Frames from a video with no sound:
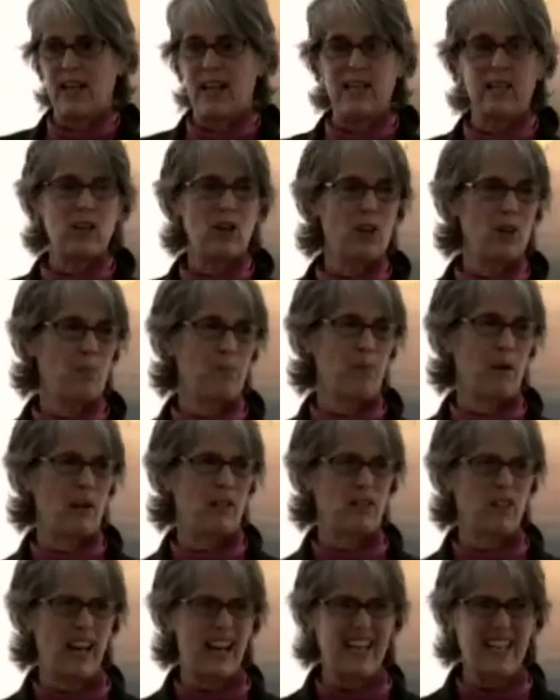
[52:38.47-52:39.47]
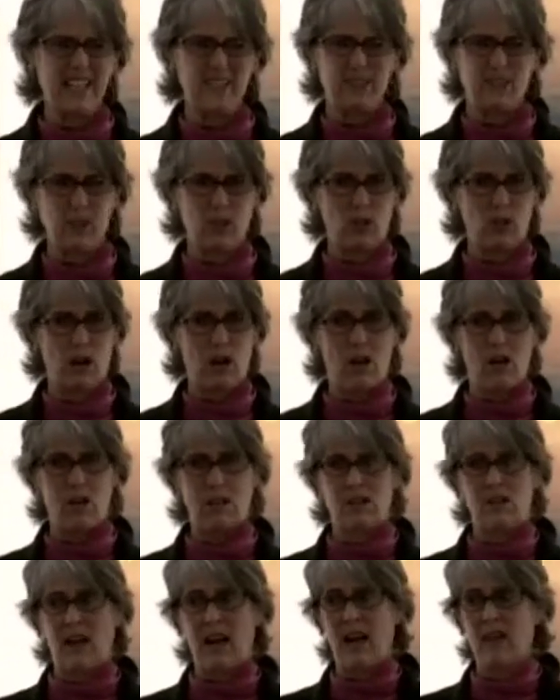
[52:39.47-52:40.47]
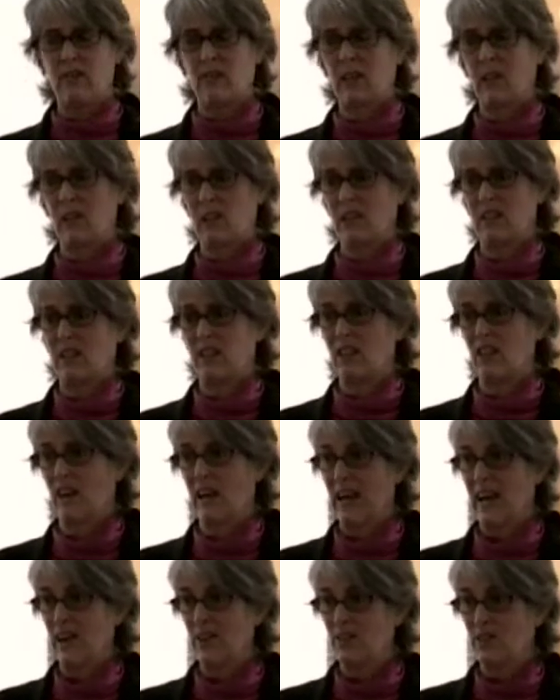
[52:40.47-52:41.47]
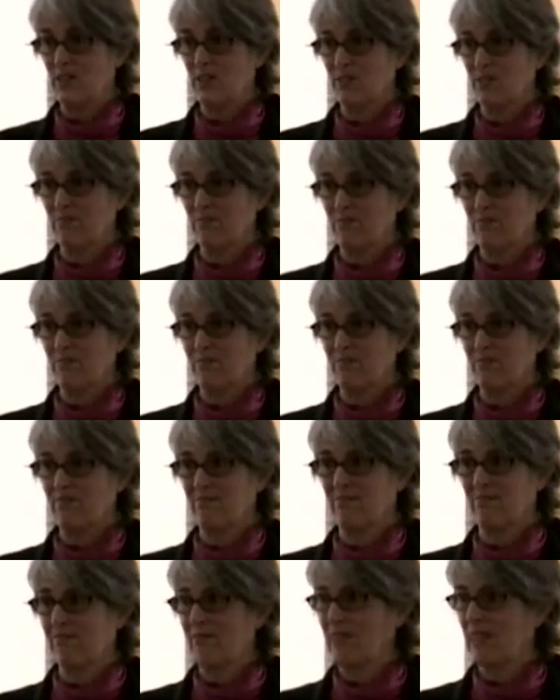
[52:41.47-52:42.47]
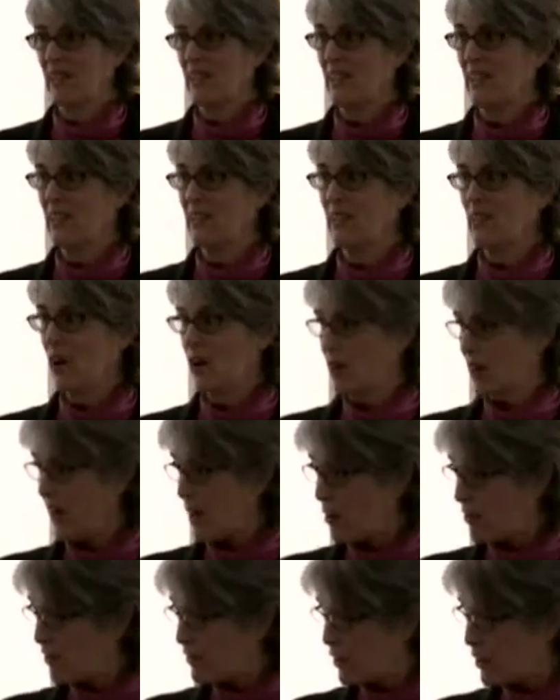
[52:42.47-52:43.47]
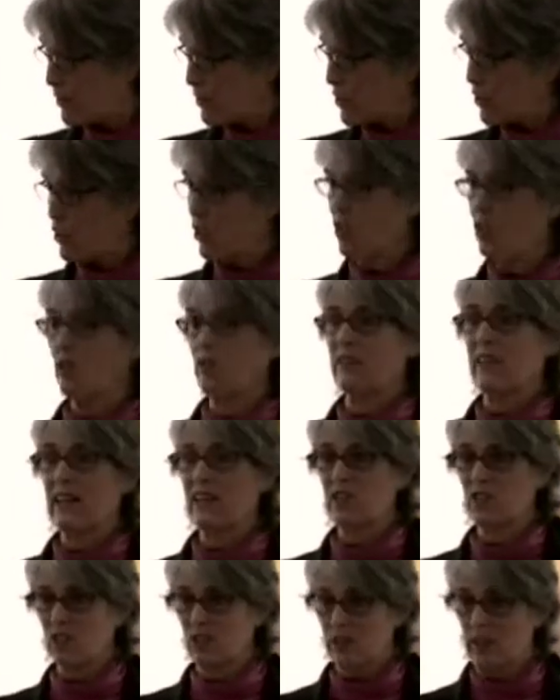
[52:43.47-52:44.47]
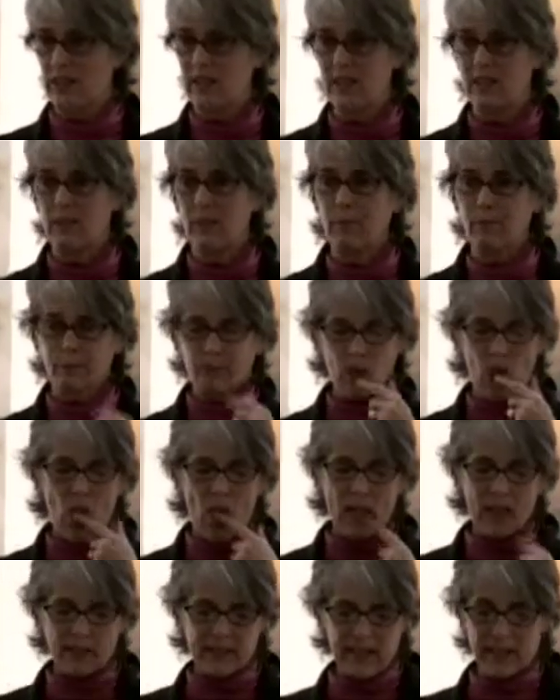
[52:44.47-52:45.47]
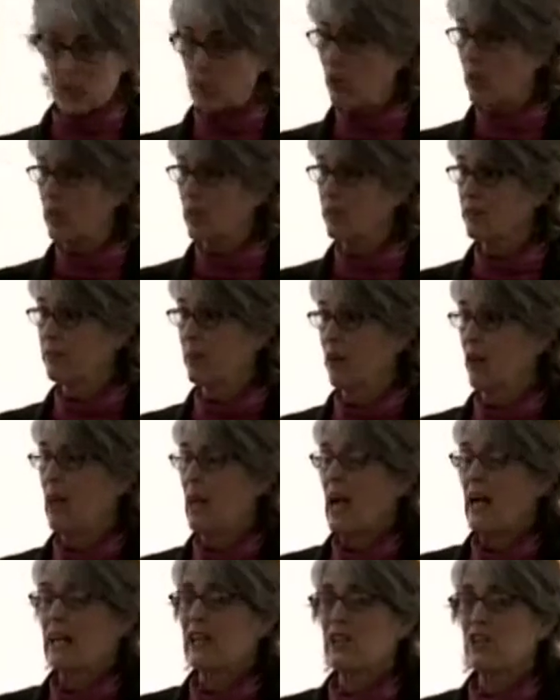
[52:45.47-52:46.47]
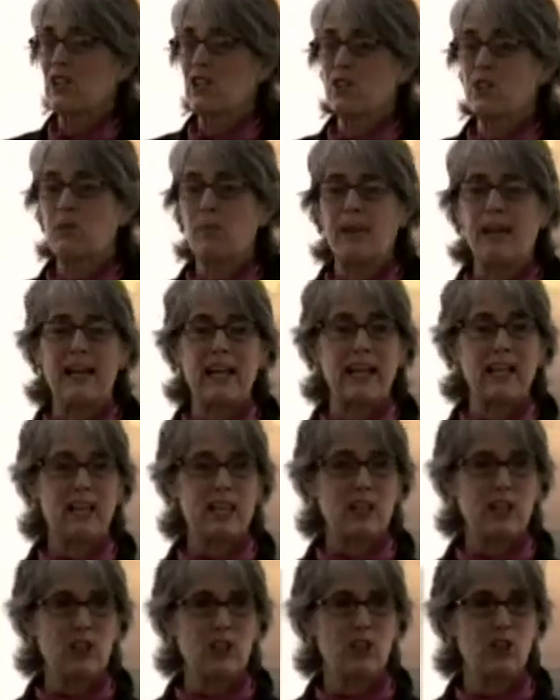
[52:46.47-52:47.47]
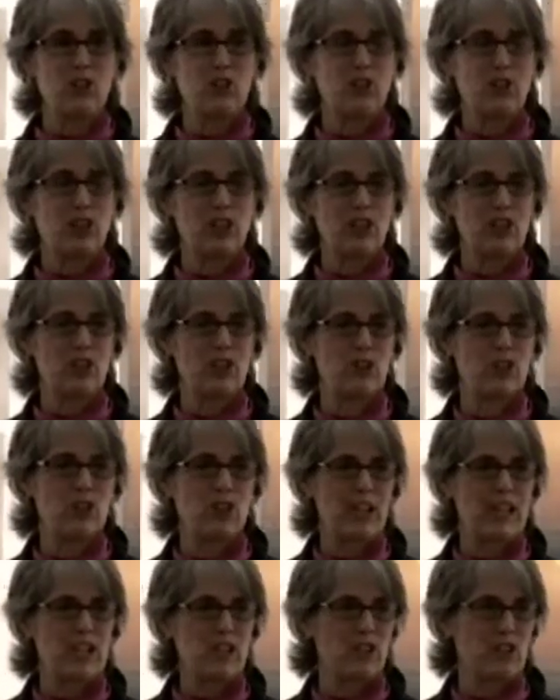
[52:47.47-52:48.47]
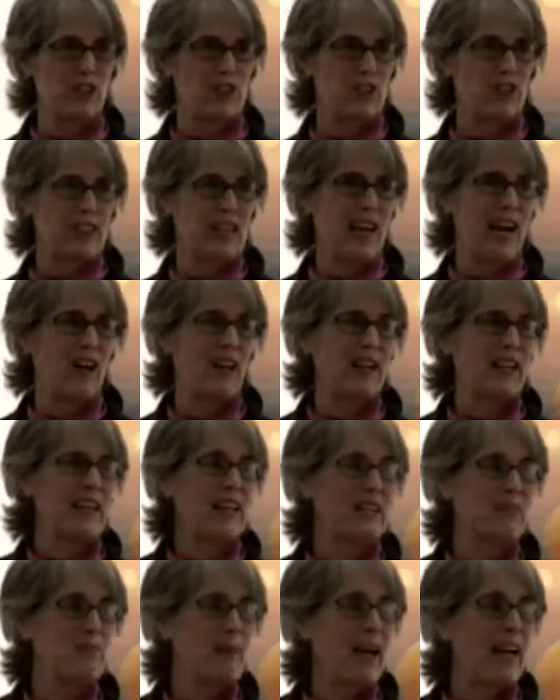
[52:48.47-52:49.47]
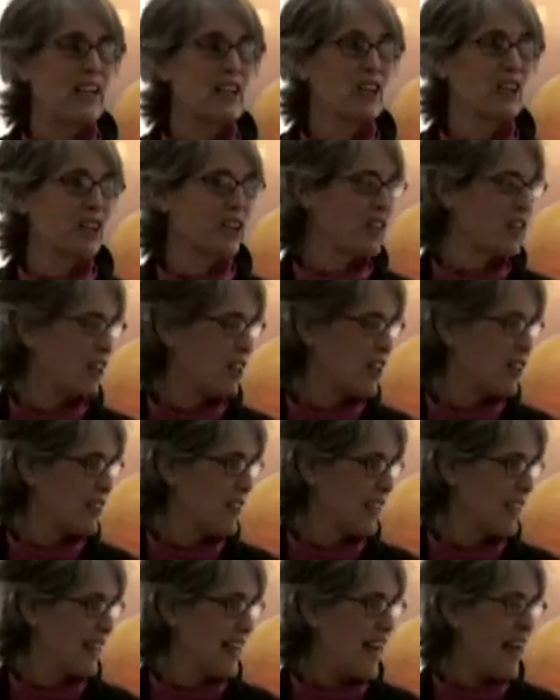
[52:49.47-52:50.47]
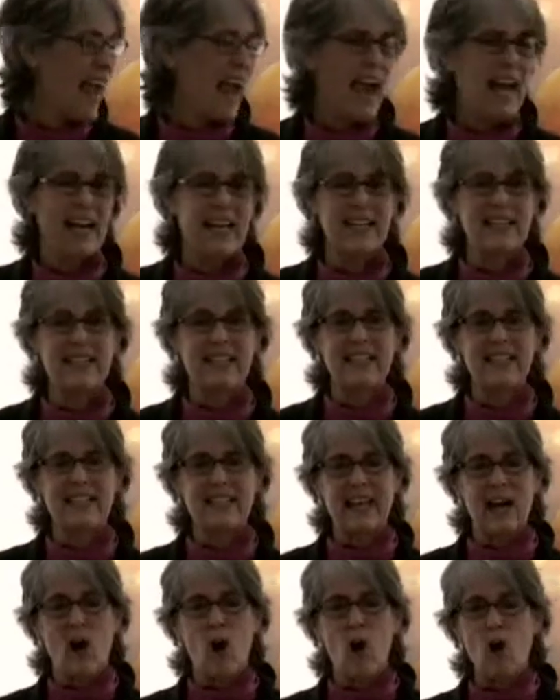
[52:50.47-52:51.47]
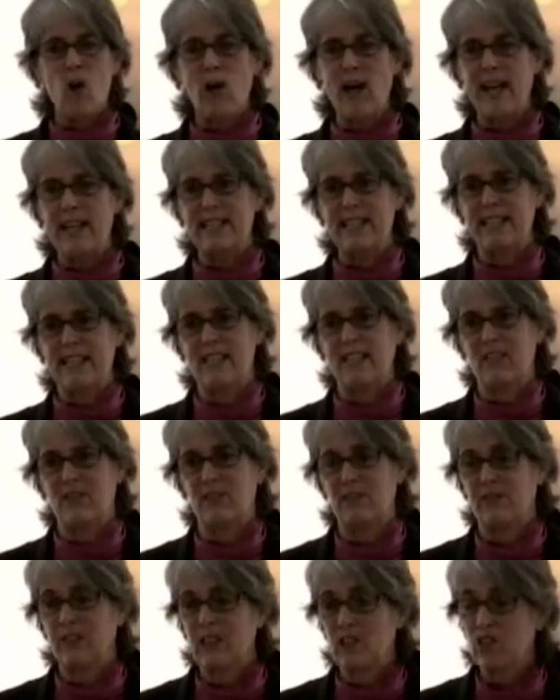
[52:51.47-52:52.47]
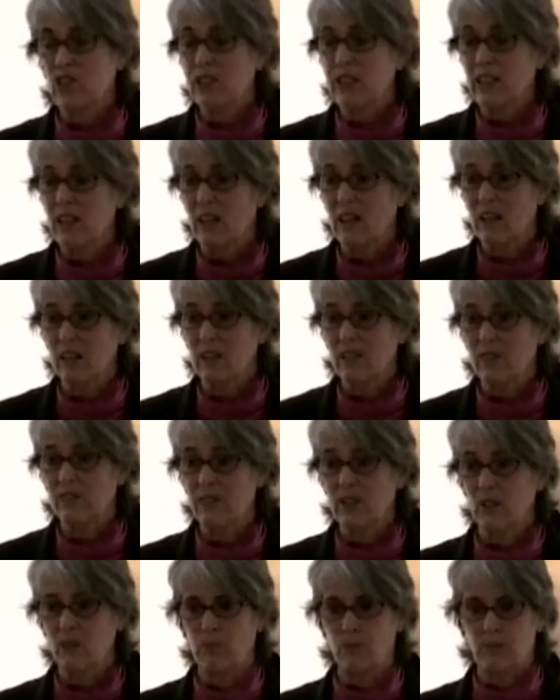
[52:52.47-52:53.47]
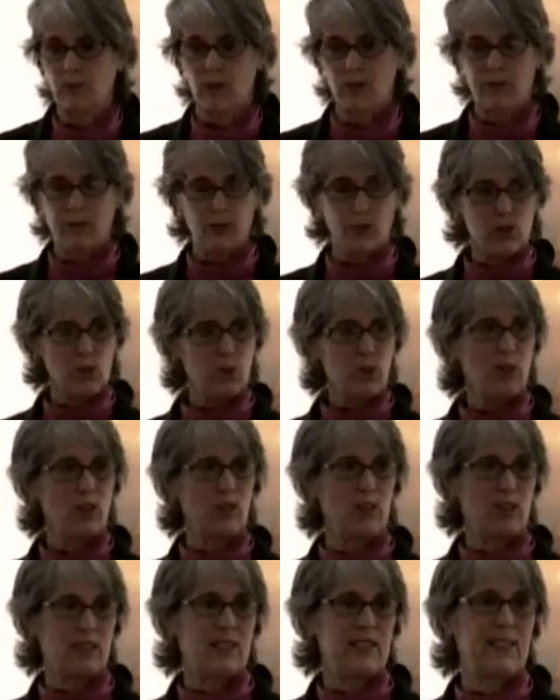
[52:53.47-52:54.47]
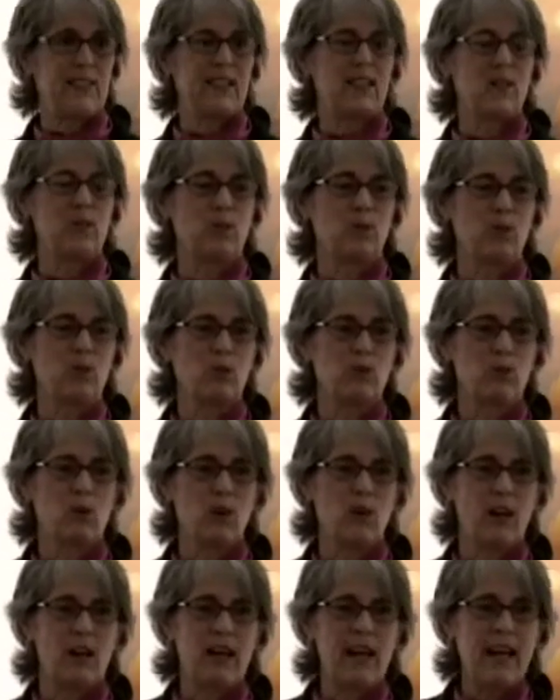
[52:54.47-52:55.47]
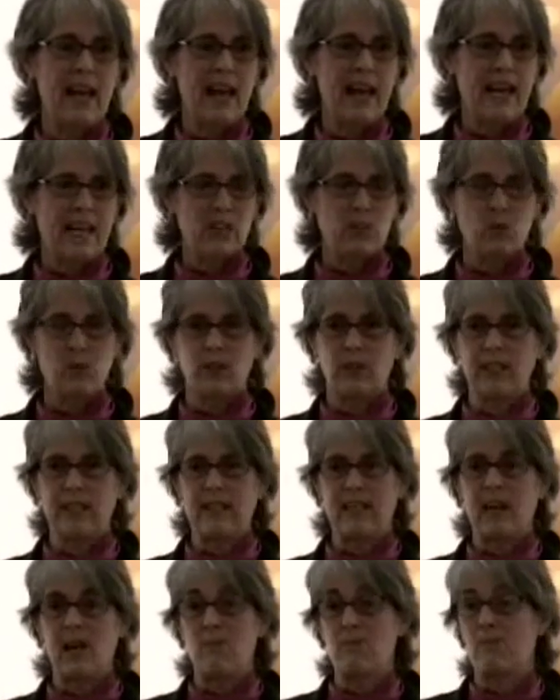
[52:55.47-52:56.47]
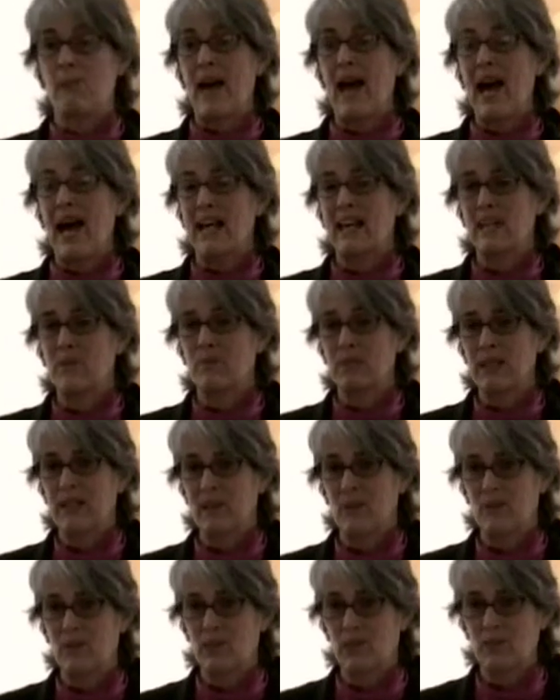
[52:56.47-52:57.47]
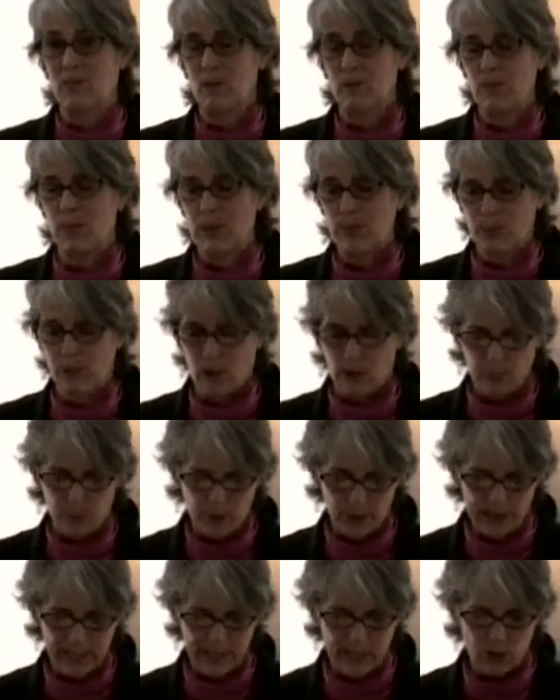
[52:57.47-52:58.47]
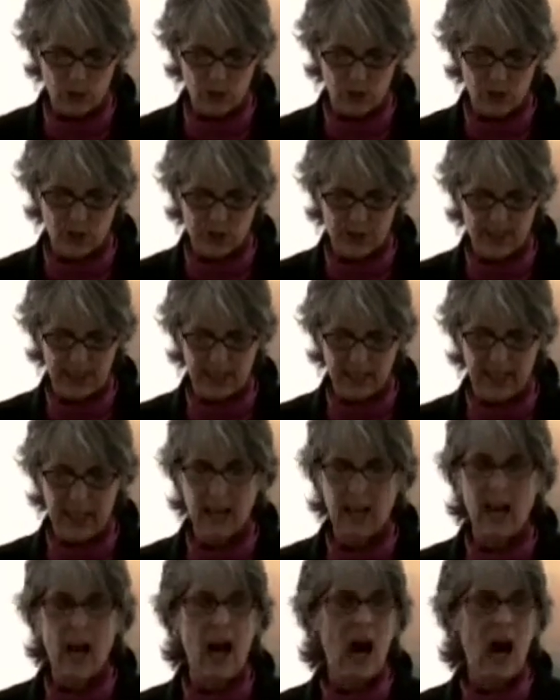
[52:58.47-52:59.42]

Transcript: I know that, do any of you garden or have a garden in your house? Okay, a few of you do. That's great. That's wonderful, because there's been a huge, huge interest now in backyard gardening. And I think the whole idea of the victory garden from the First World and Second World War has really come back and become something people are pretty interested in.